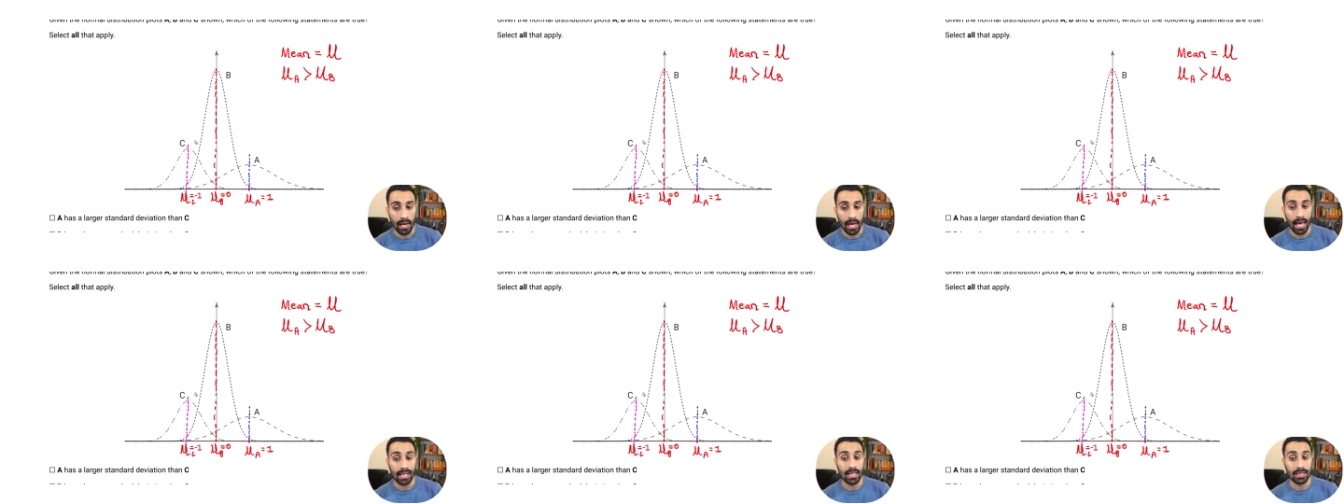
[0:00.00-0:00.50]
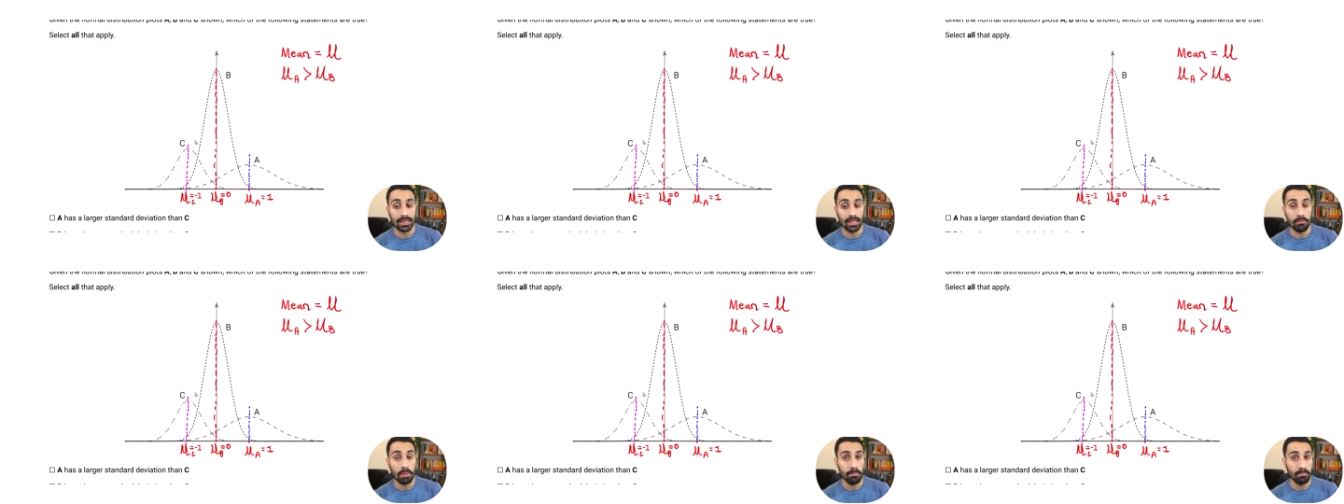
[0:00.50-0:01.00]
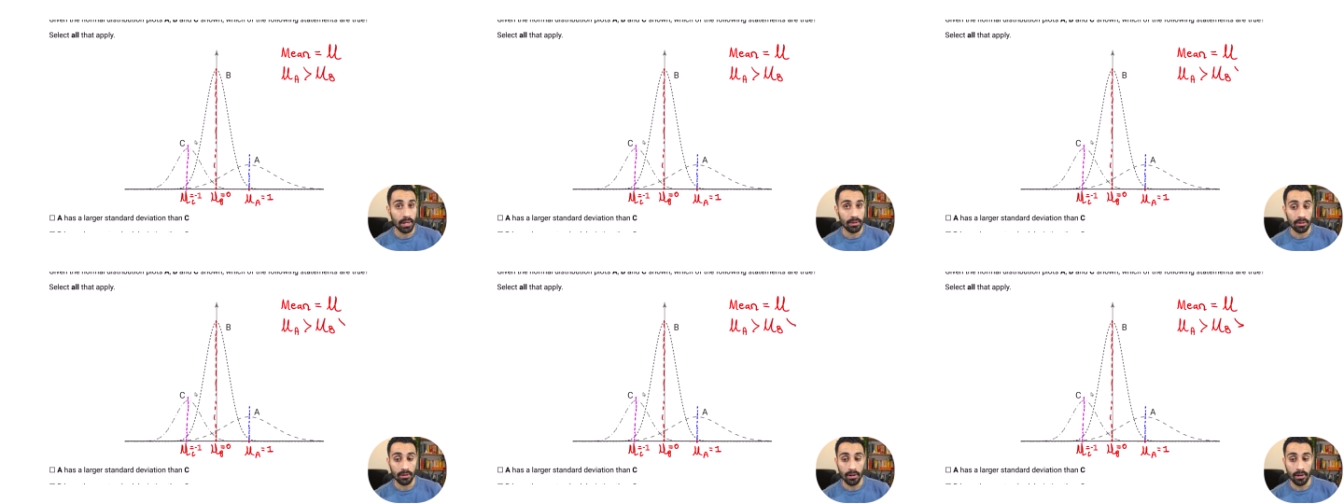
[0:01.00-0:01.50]
and that's going to be
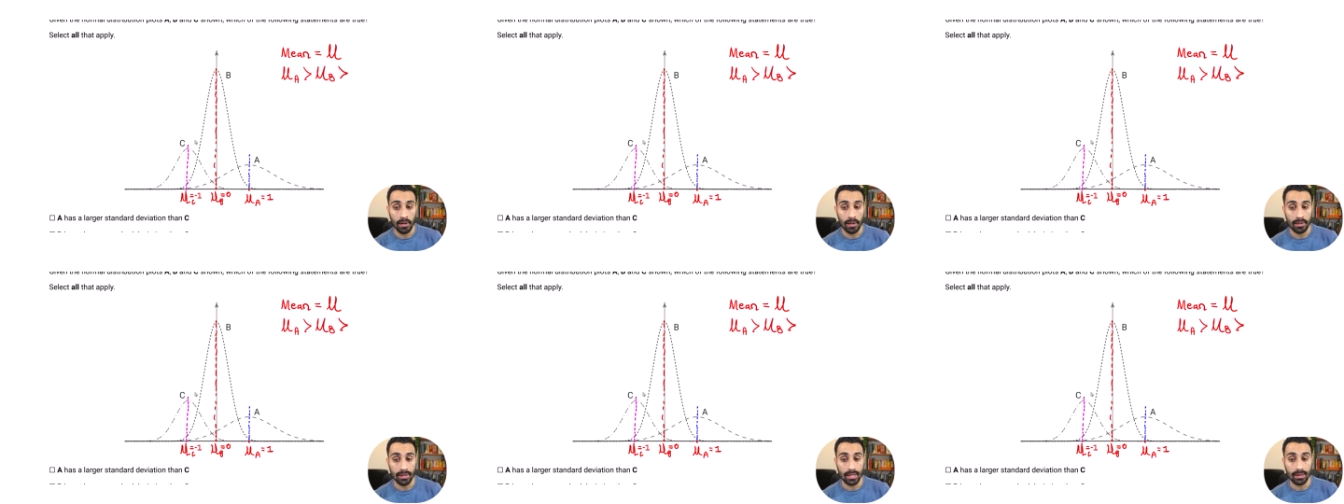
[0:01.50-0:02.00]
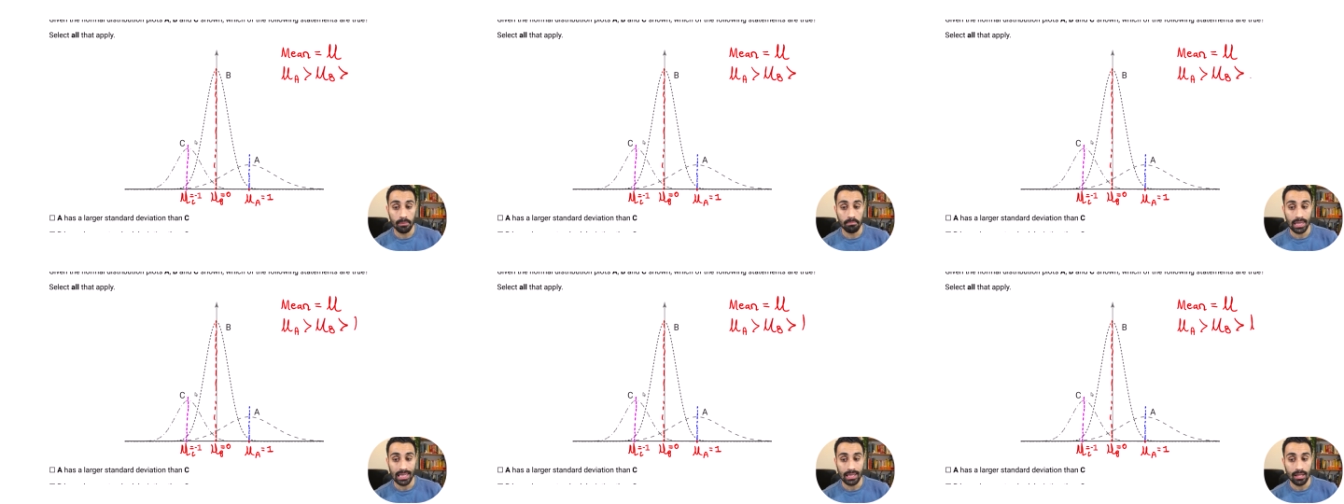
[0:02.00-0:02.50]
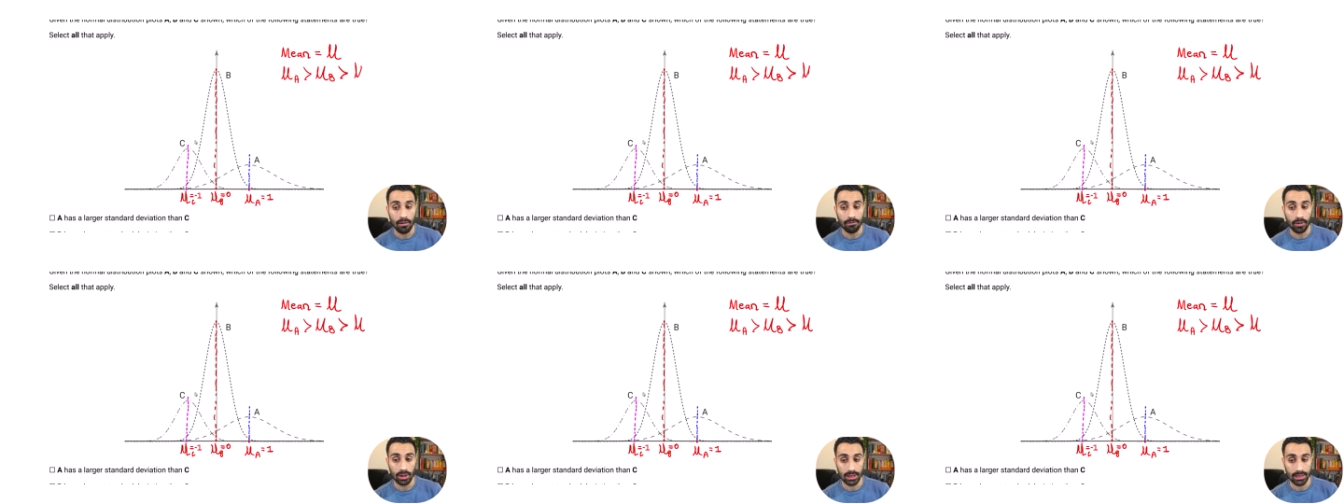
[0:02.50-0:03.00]
bigger than the mean
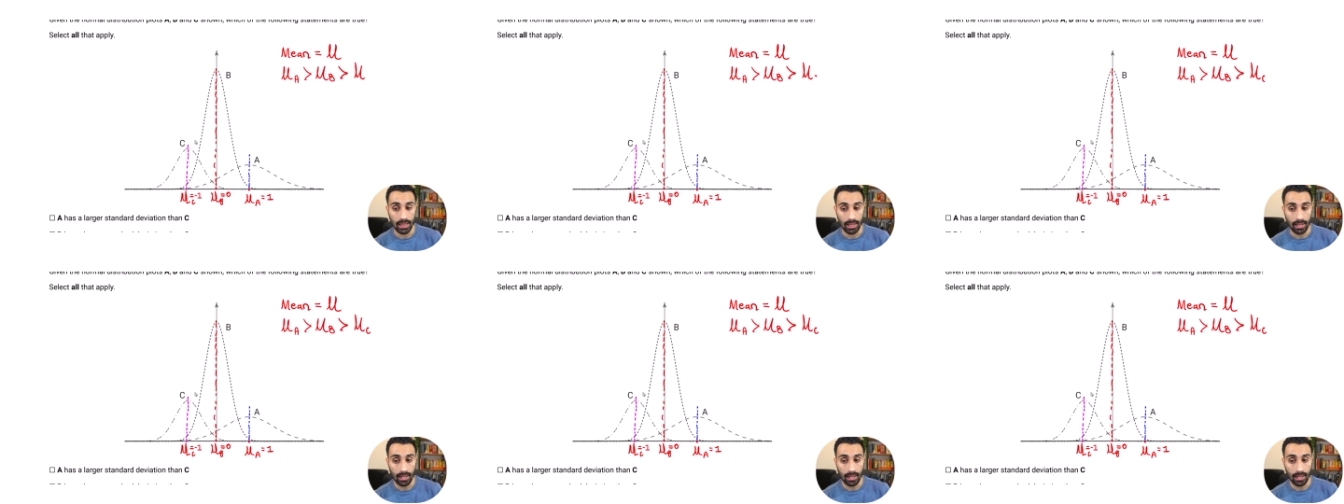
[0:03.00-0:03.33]
for C.